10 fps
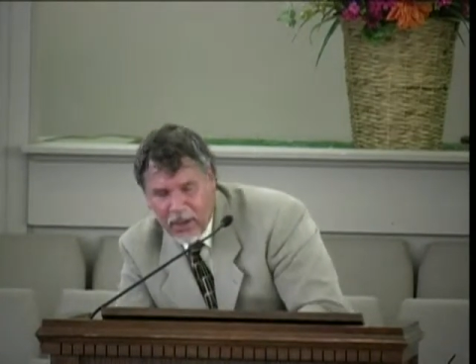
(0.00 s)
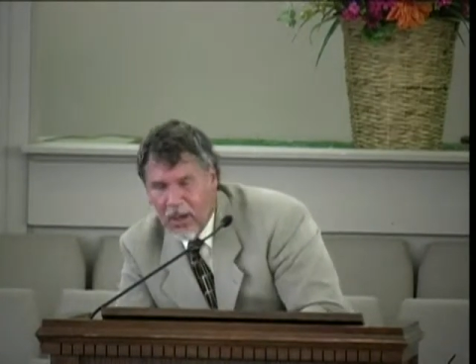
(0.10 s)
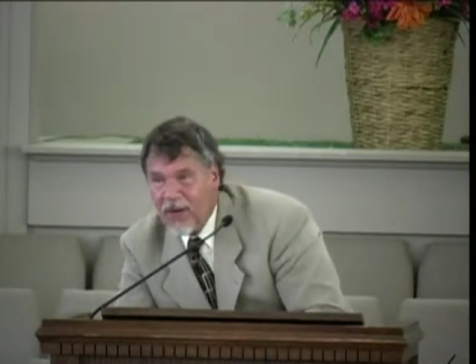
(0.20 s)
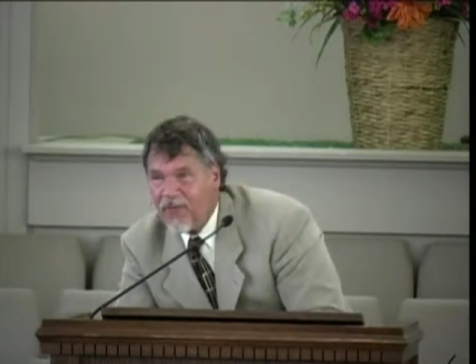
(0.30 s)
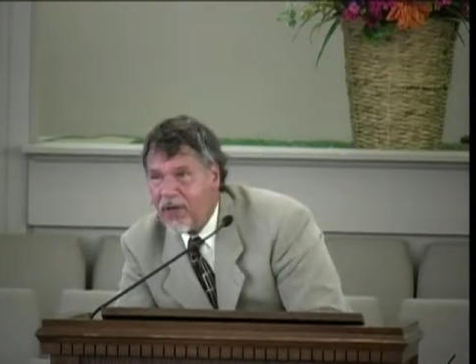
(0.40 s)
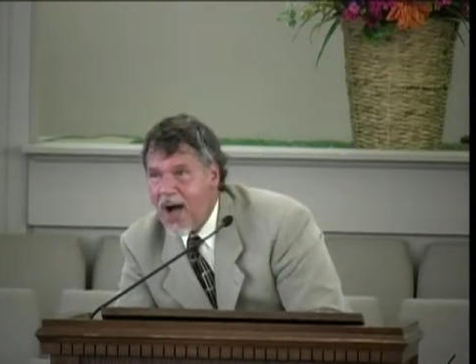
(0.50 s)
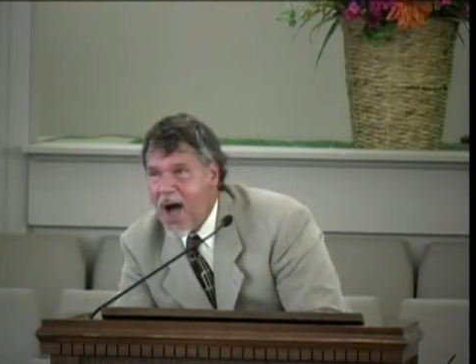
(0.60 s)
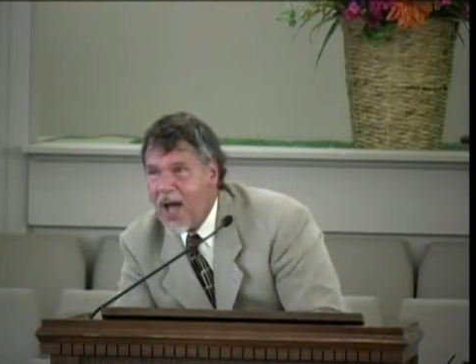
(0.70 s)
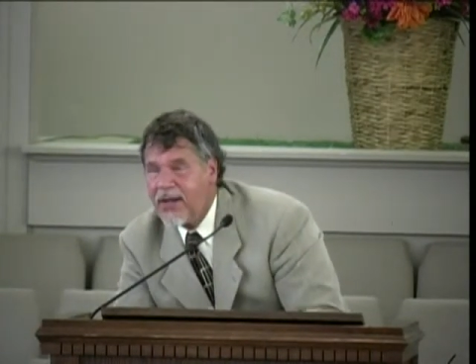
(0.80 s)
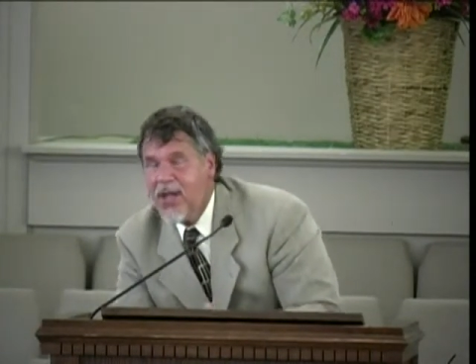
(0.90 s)
of
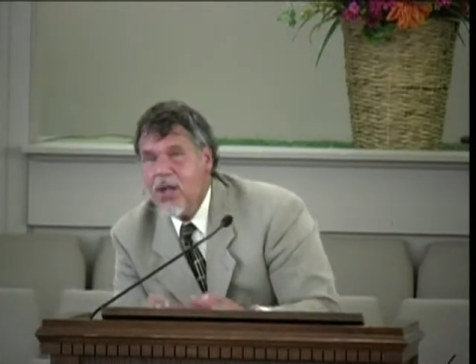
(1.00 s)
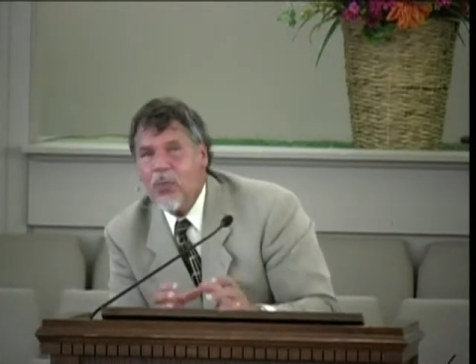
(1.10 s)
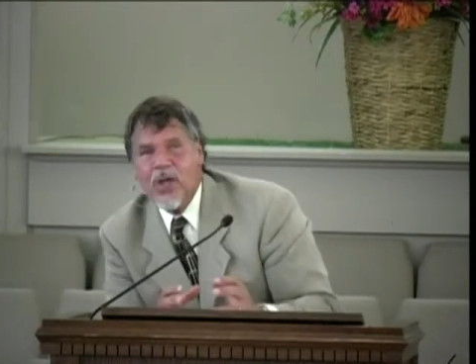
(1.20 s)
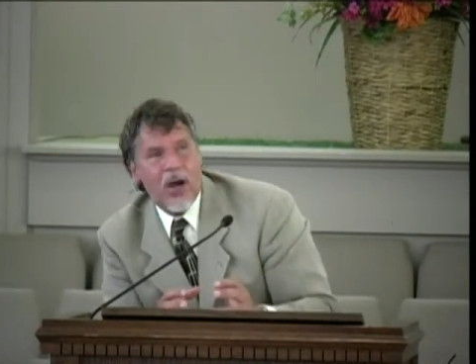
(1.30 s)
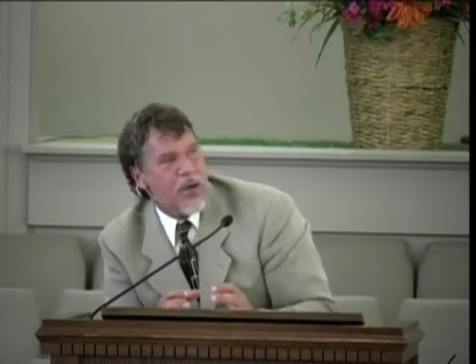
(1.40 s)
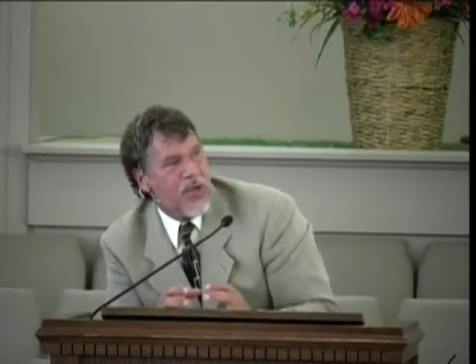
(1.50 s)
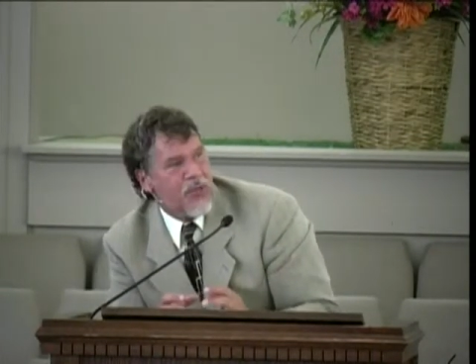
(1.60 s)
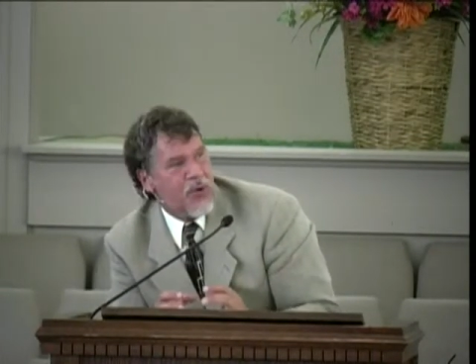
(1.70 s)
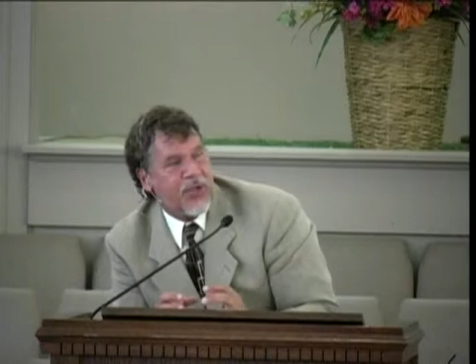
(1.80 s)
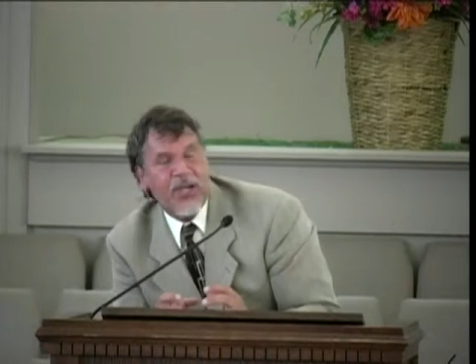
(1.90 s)
God. We are
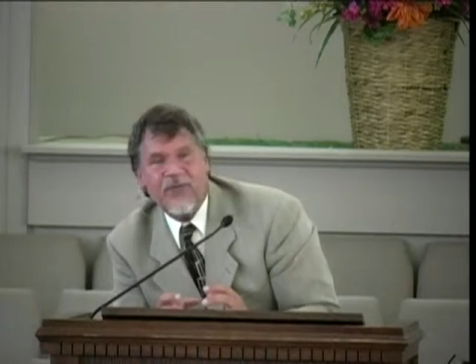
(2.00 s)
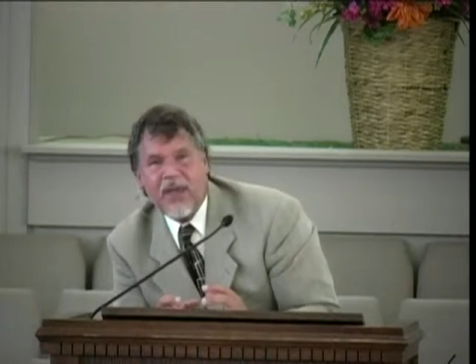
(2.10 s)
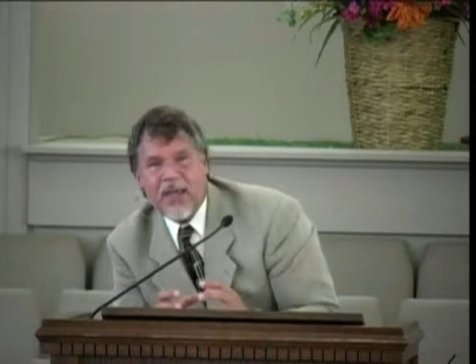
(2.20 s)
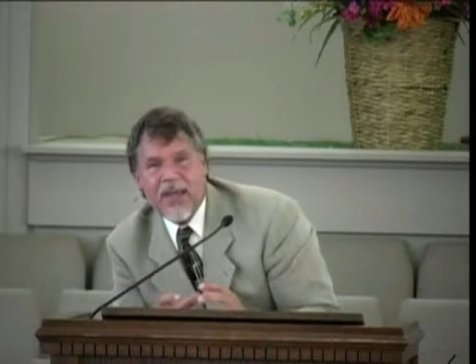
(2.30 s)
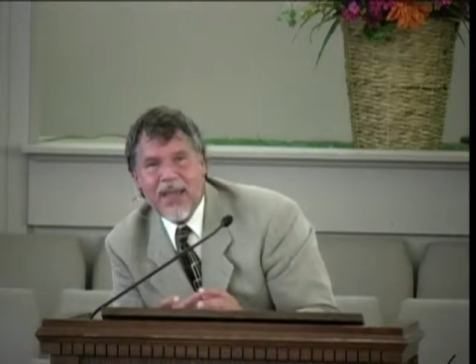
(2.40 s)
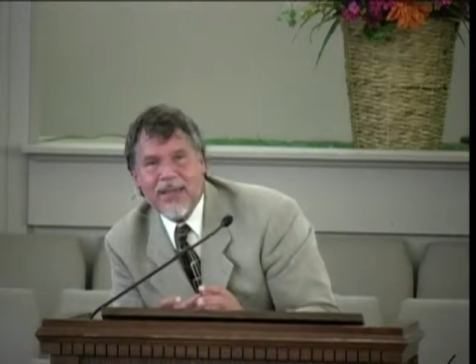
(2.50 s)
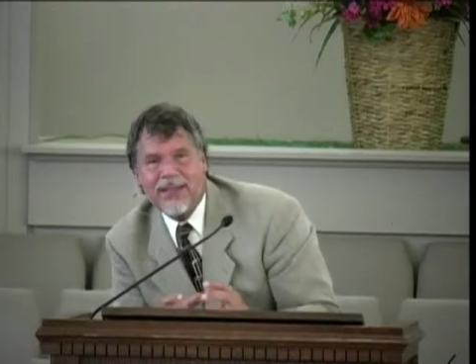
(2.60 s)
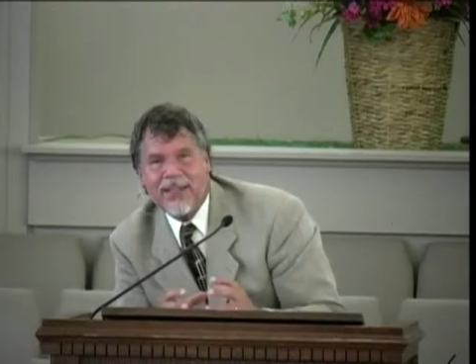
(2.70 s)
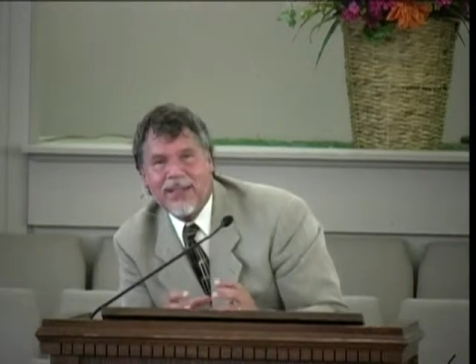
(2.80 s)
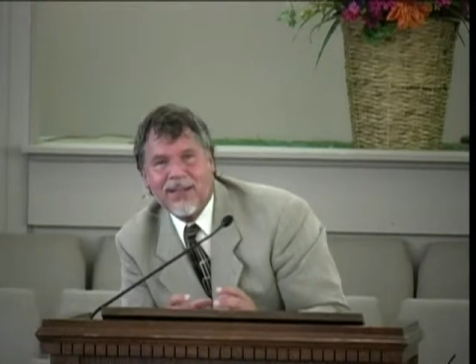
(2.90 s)
either giving
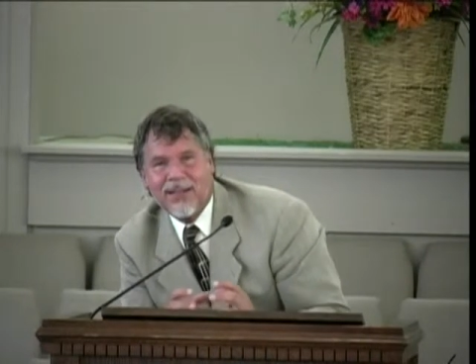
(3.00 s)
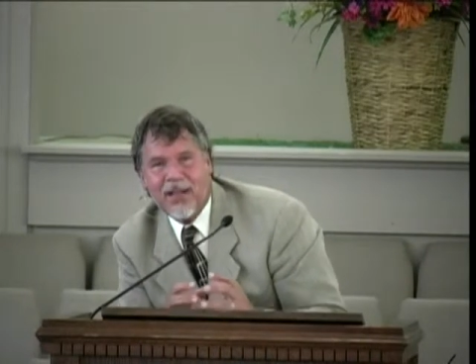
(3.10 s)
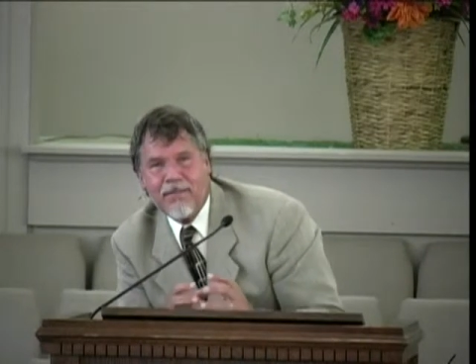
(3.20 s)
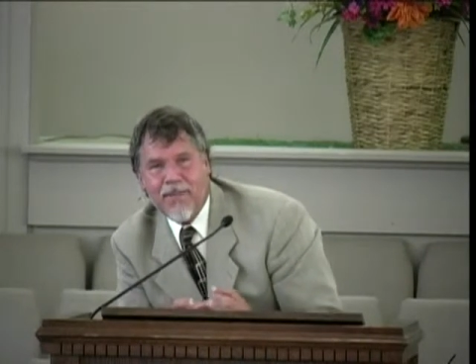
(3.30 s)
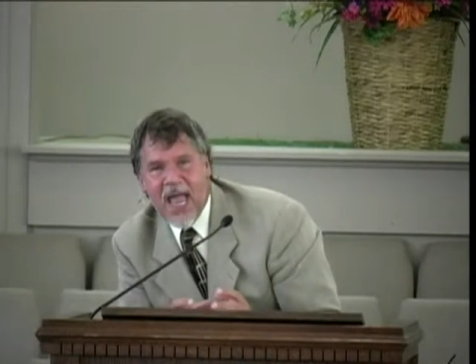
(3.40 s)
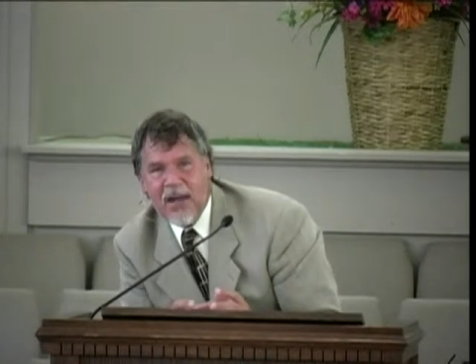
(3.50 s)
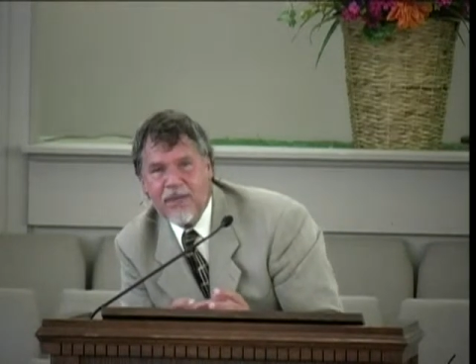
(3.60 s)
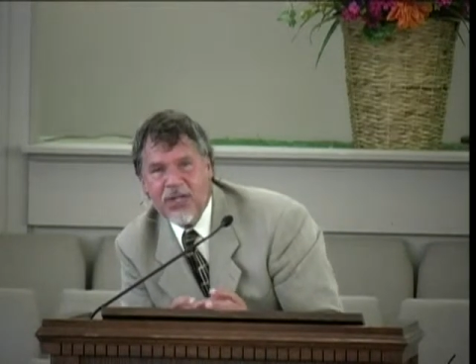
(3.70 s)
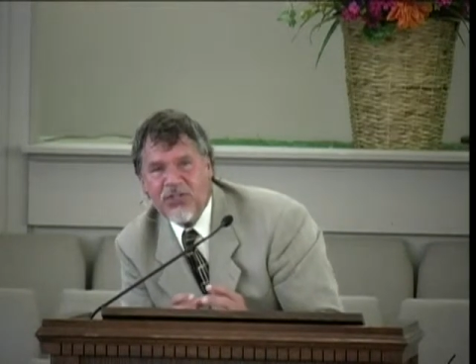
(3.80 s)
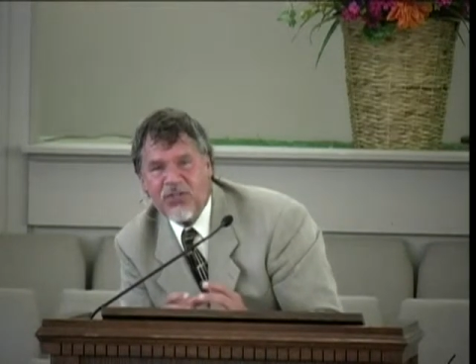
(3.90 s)
heed to the
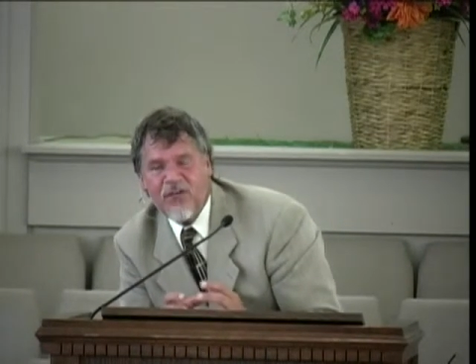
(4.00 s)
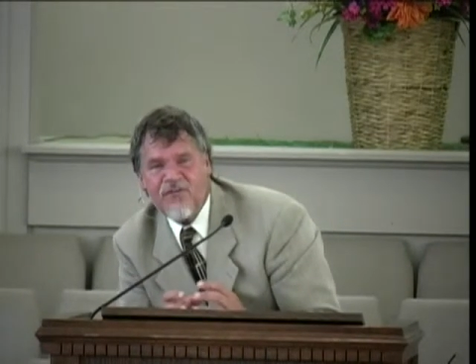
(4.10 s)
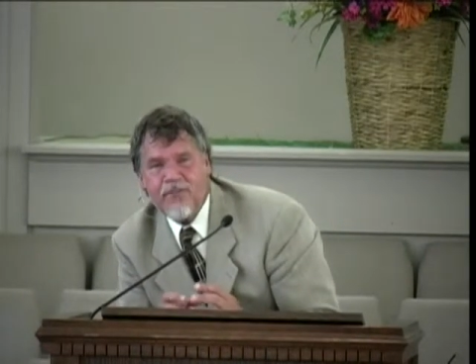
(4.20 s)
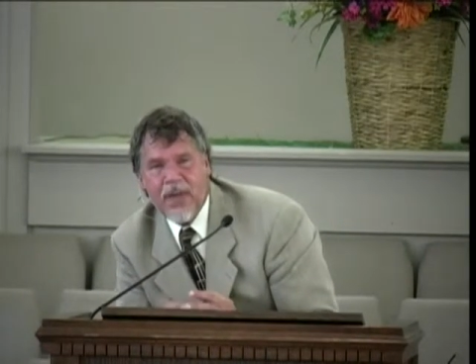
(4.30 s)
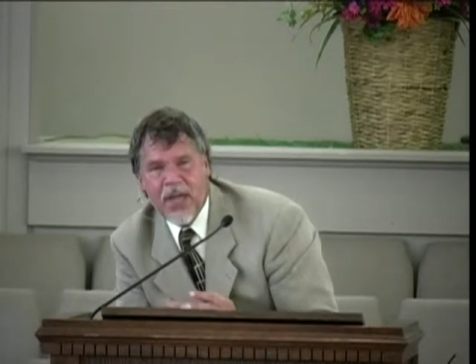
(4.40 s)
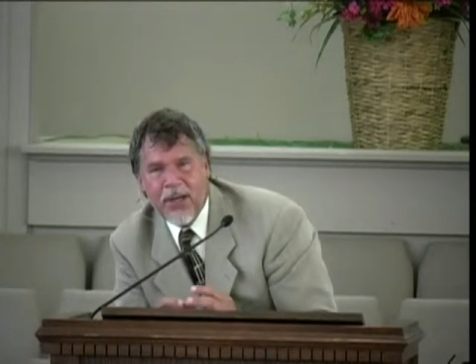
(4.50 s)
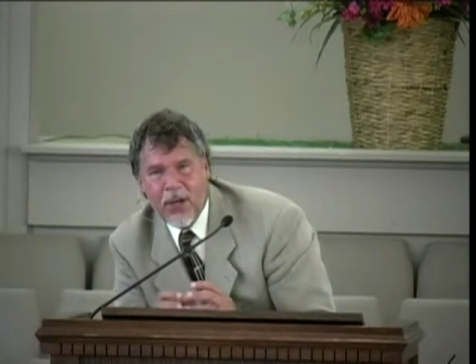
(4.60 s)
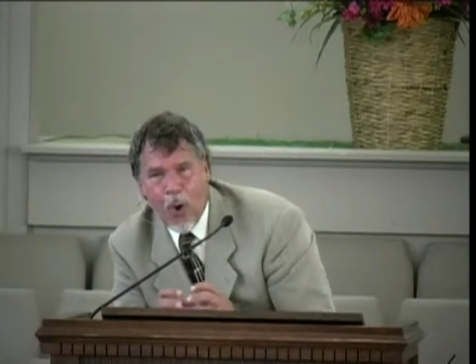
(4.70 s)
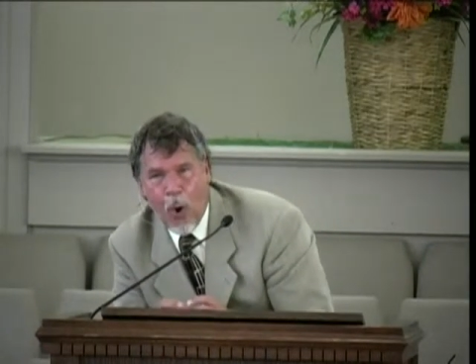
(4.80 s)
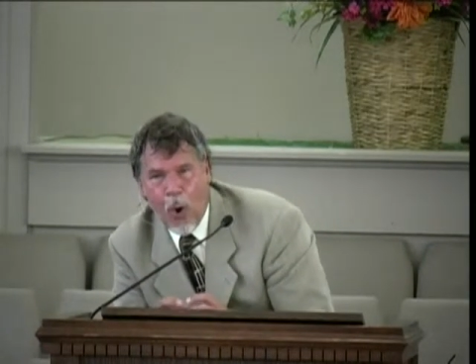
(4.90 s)
commandments of
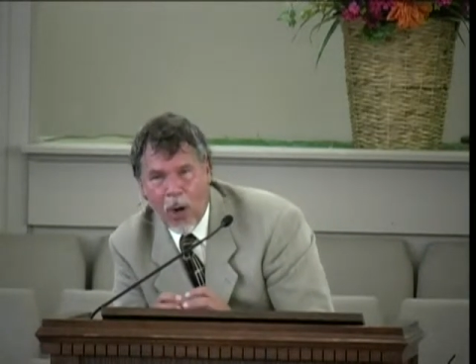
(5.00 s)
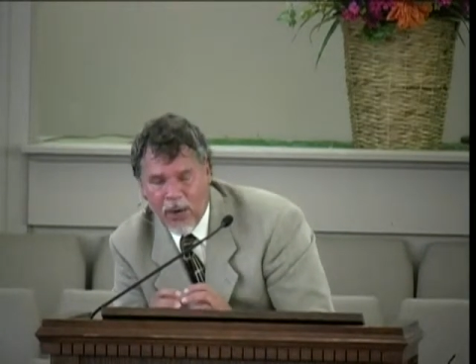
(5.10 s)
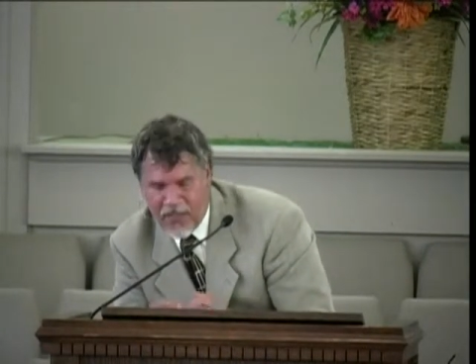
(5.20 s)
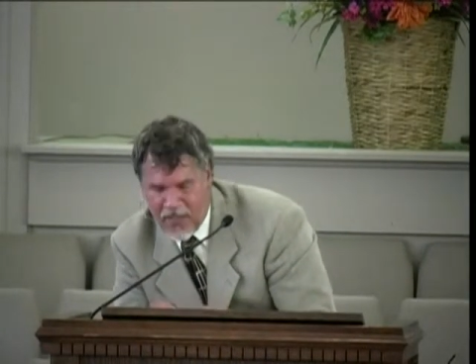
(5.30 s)
men or